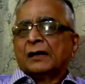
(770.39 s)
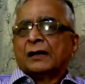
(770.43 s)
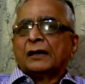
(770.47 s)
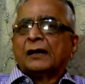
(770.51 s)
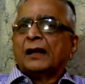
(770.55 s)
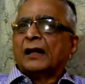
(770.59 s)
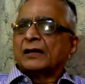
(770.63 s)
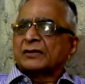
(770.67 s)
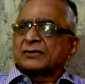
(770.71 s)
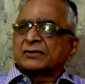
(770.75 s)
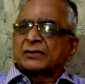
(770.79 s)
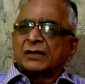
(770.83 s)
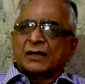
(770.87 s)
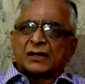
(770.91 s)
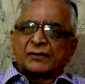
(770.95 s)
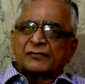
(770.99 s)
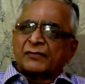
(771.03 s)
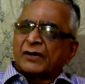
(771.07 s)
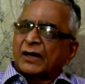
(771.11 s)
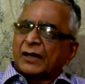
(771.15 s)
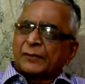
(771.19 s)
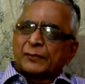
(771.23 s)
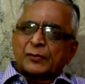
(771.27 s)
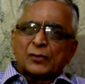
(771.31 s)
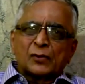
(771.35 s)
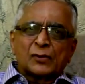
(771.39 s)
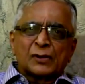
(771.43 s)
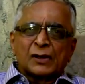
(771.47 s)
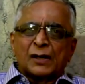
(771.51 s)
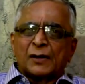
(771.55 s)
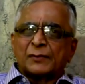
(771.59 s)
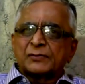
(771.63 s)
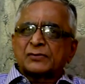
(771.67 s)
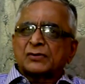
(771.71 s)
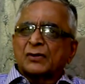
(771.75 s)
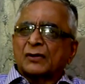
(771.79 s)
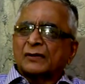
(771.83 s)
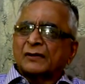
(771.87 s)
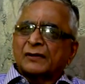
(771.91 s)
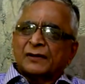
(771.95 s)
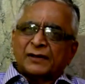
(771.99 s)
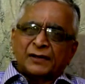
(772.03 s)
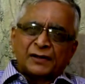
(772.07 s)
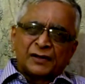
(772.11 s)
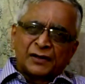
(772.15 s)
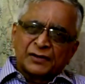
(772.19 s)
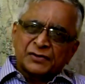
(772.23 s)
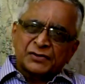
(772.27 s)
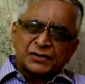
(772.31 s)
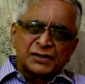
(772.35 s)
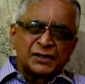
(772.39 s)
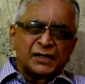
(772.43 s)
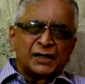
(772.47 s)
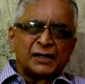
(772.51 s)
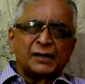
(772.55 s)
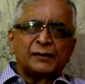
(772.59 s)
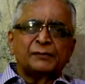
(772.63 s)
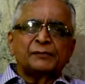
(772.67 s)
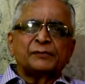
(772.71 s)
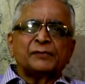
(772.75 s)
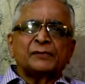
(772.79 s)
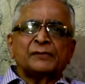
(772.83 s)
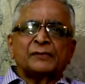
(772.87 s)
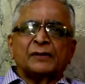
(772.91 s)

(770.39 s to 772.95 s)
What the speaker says: Last year we had programs on leadership.